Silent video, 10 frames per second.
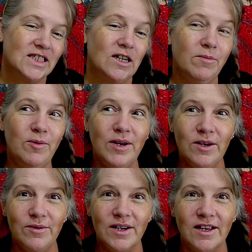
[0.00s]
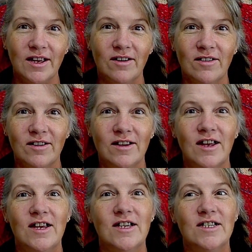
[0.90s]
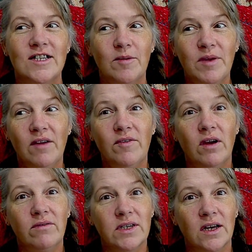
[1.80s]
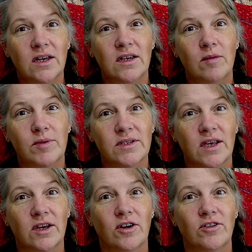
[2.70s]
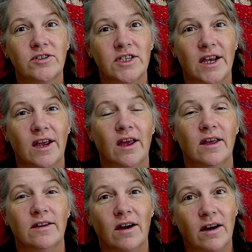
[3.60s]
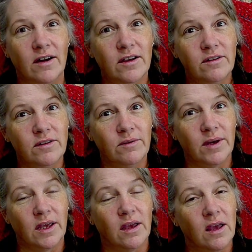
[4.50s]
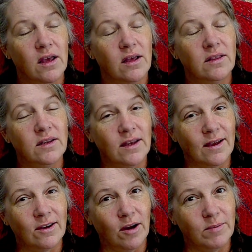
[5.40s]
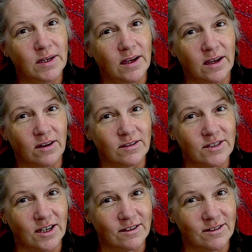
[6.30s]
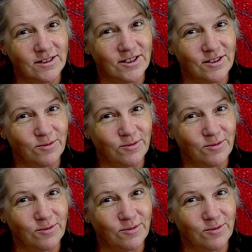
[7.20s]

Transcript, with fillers: Tell me what you're working on. Tell me, have you ever done mosaic crochet? And are you doing the 10 gram a day yarn challenge